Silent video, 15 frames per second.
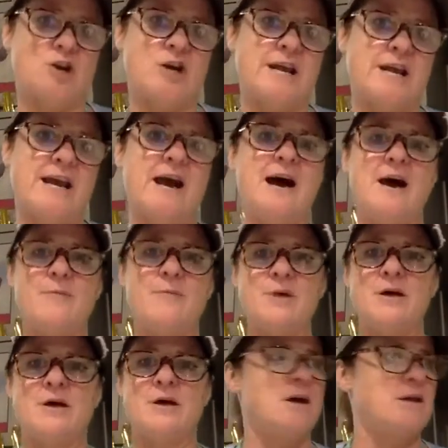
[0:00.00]
turning up
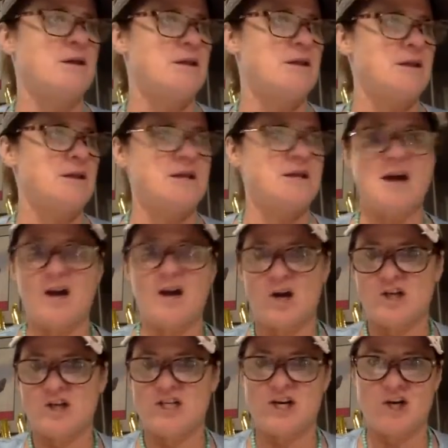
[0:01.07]
the
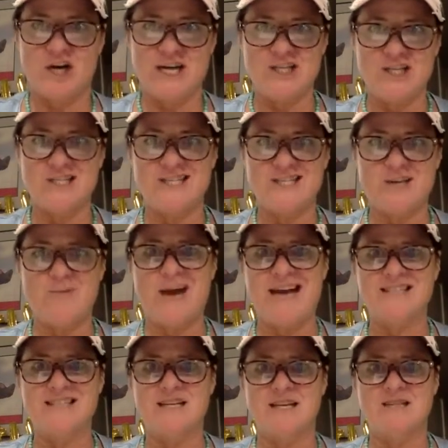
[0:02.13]
younger generation's
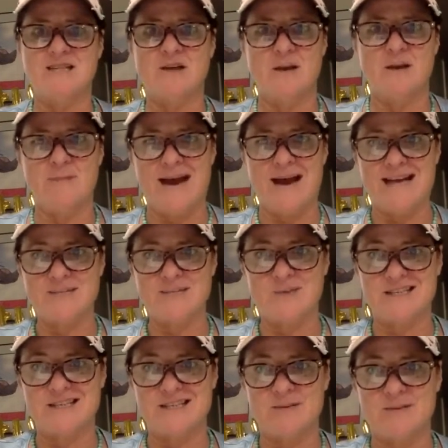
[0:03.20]
capacities en masse,
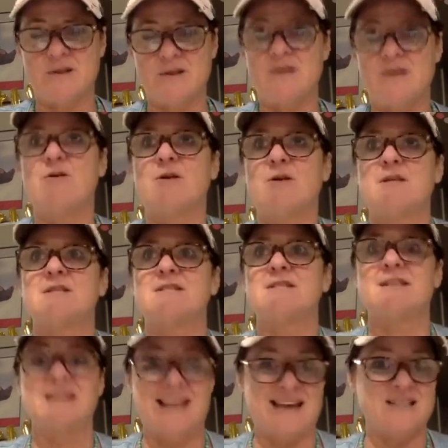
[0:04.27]
because I believe all these
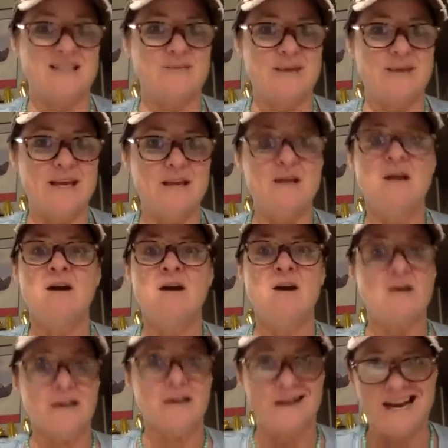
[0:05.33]
little X-Men,
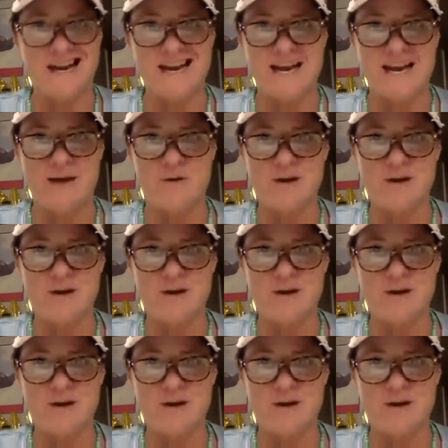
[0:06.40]
they're hiding